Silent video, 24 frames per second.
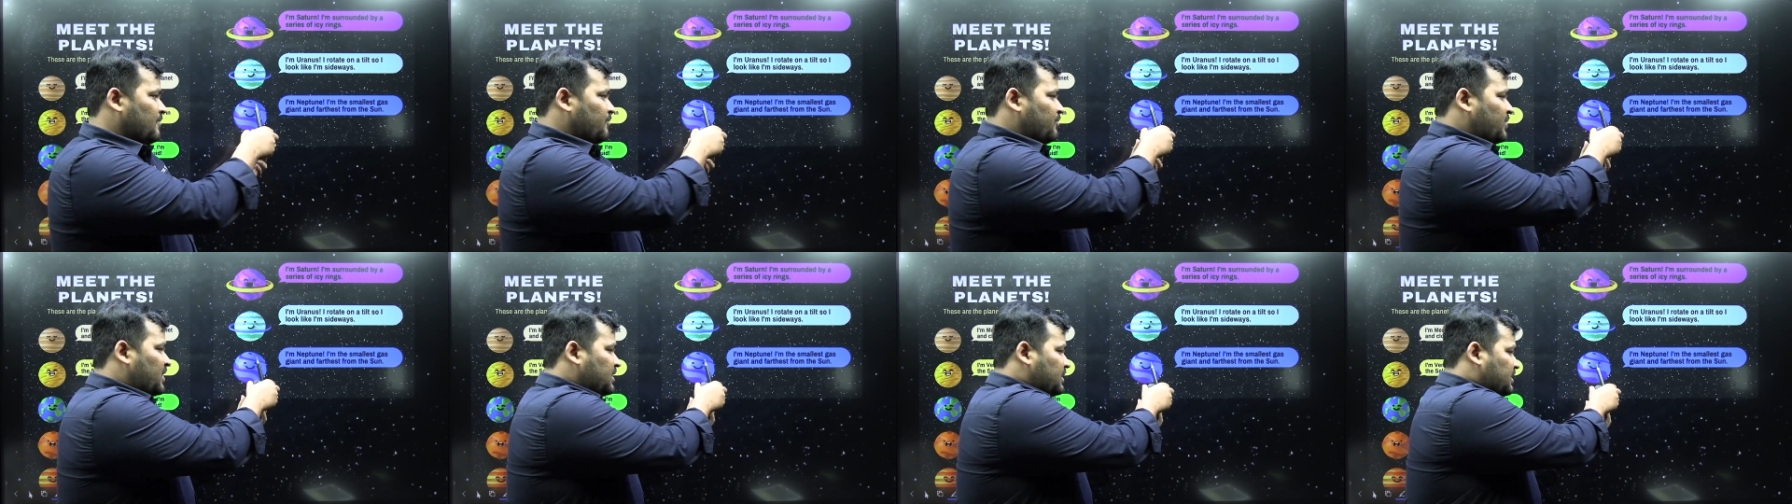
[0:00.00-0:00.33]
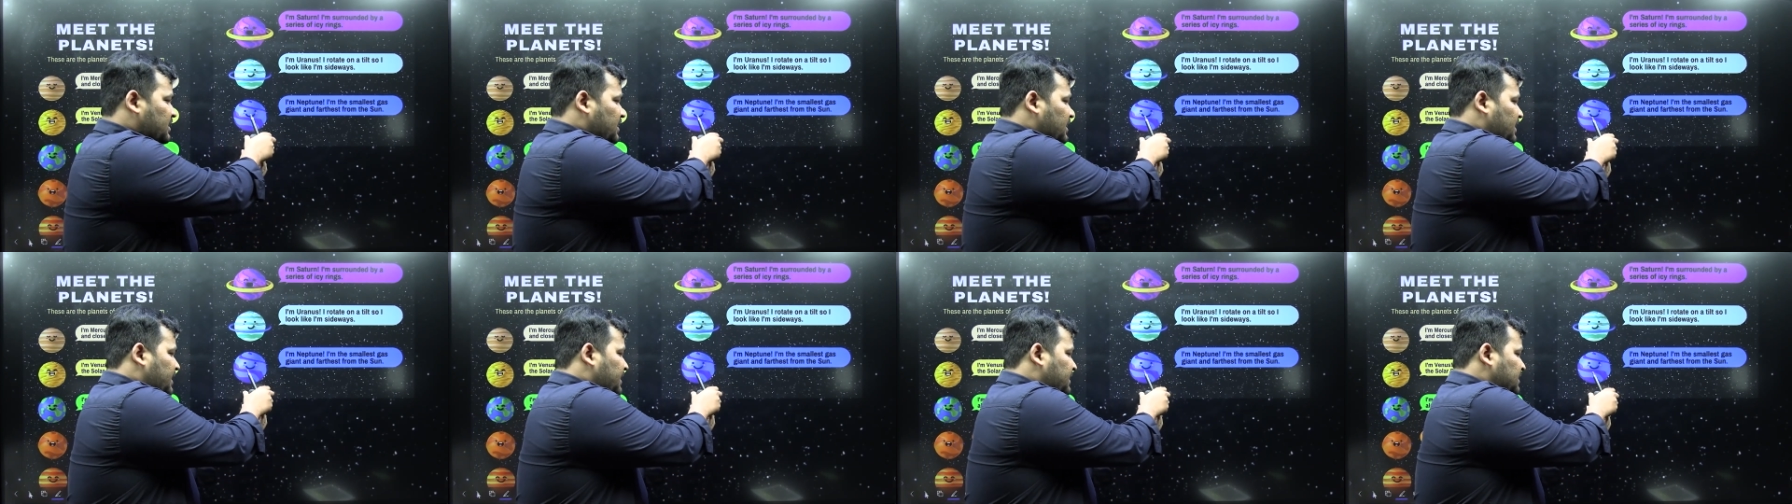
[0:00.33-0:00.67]

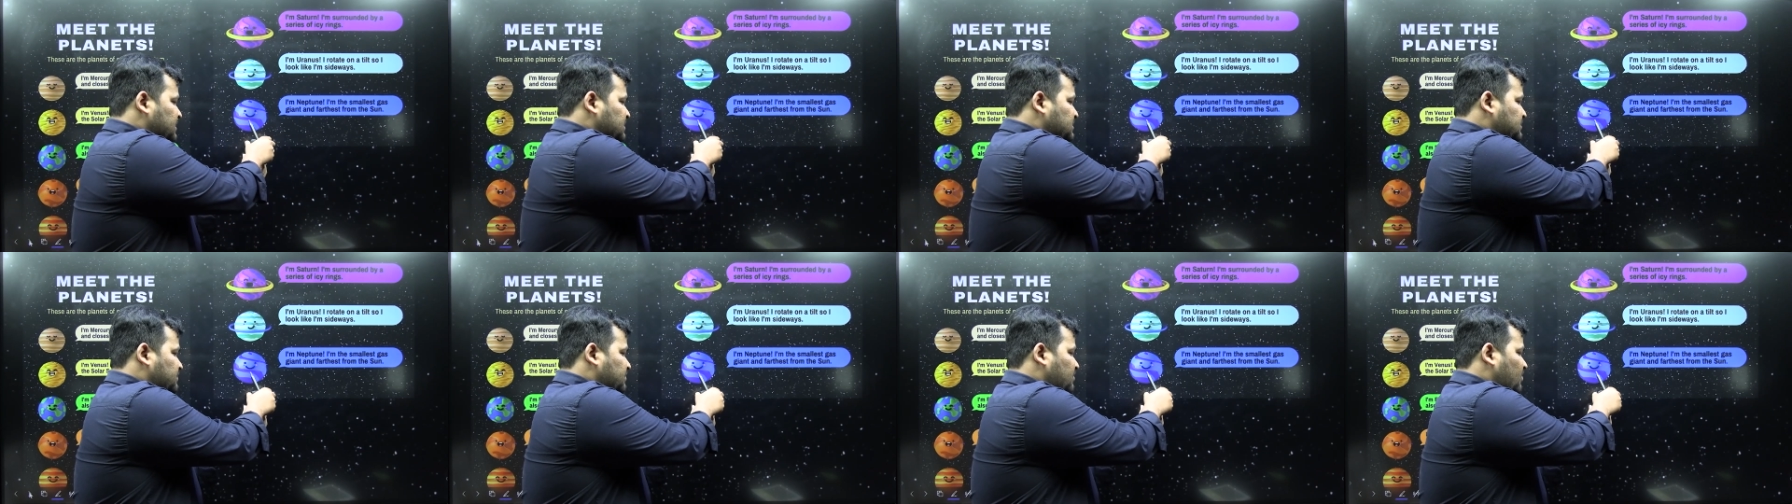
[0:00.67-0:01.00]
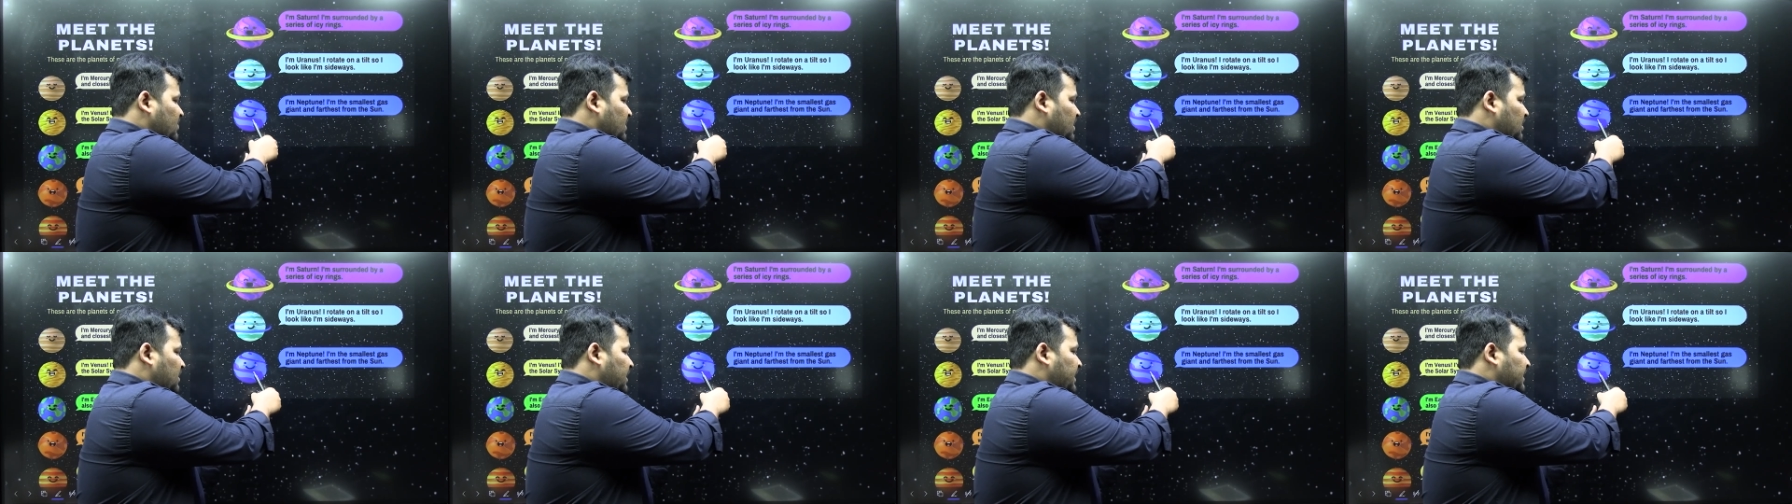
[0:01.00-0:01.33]
but it is
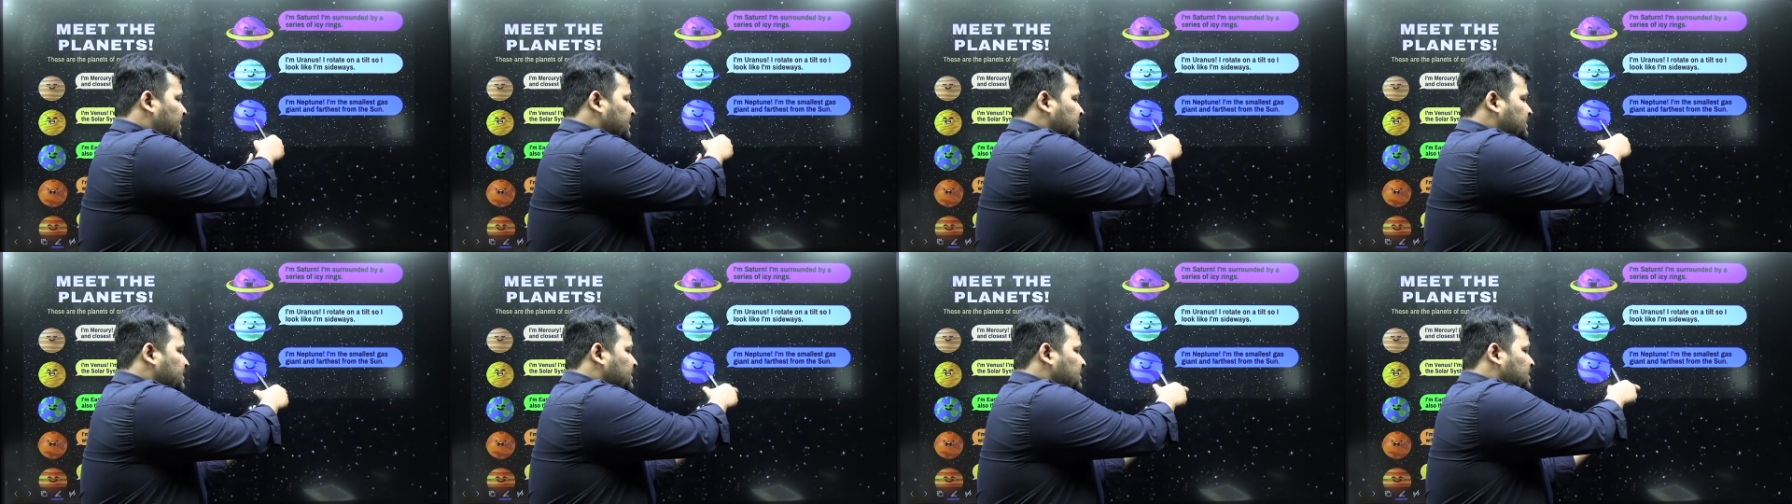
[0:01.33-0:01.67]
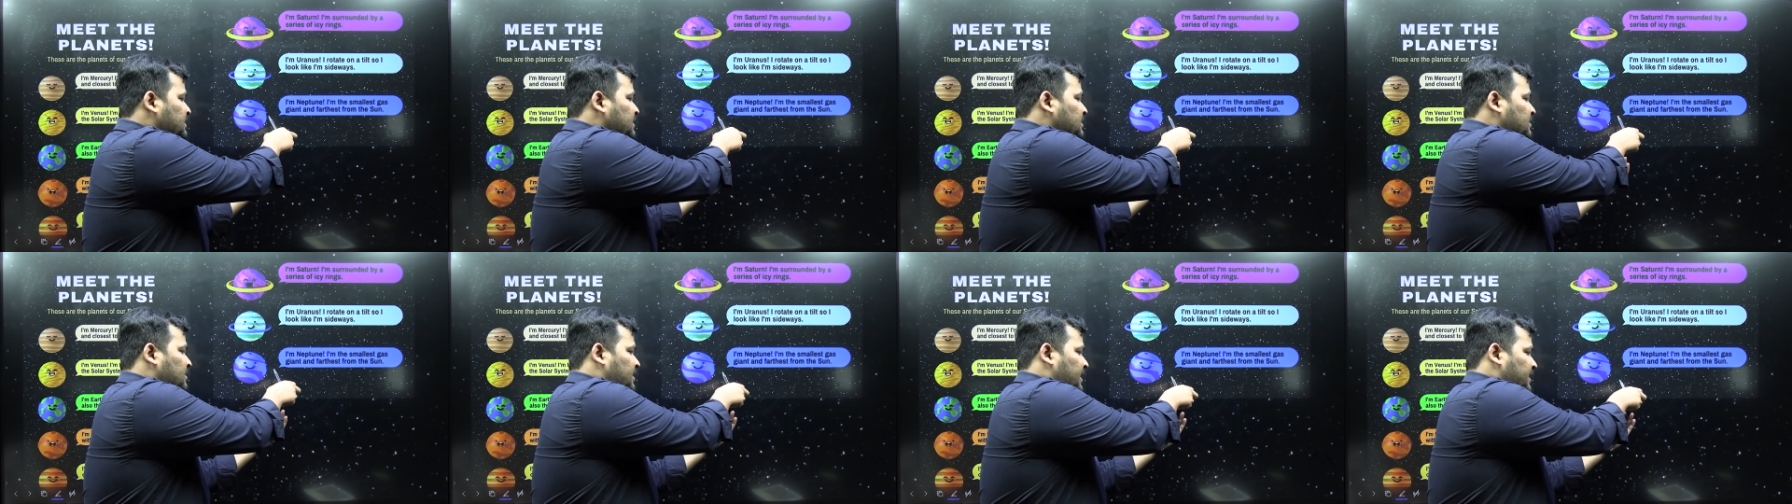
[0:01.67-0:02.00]
like
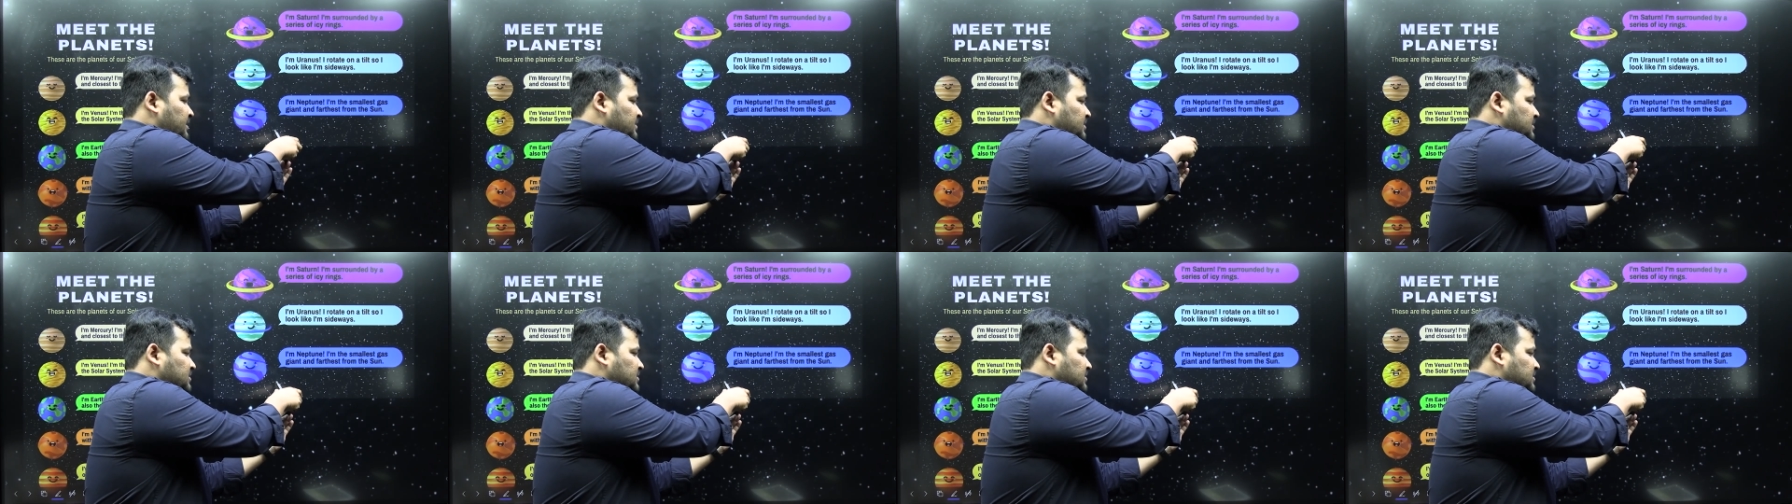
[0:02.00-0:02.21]
tilting like